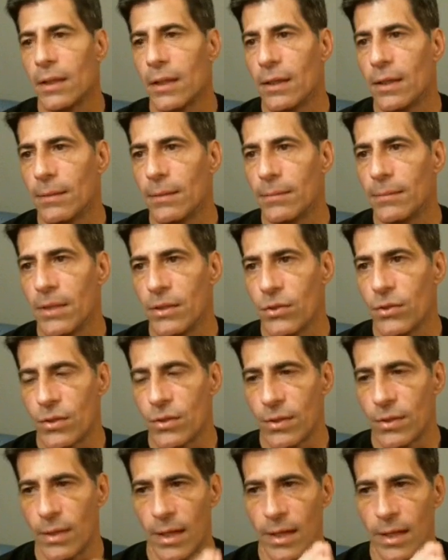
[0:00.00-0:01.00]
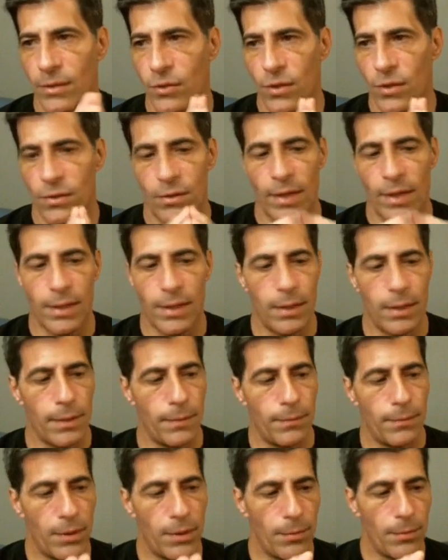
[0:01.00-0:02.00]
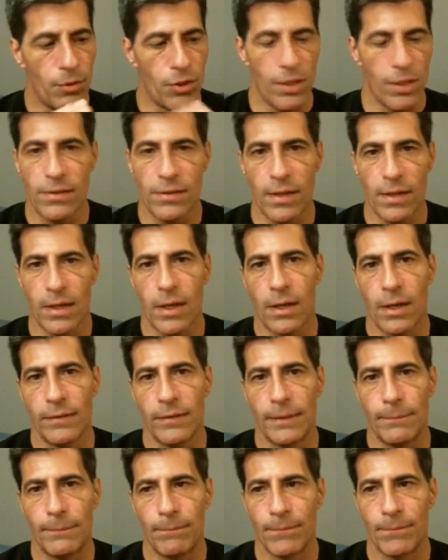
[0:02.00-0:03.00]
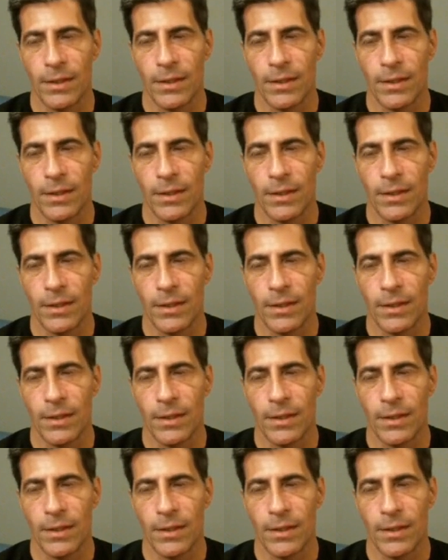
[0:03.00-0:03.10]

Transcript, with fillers: Um, and just and just let the, the machine take care of it.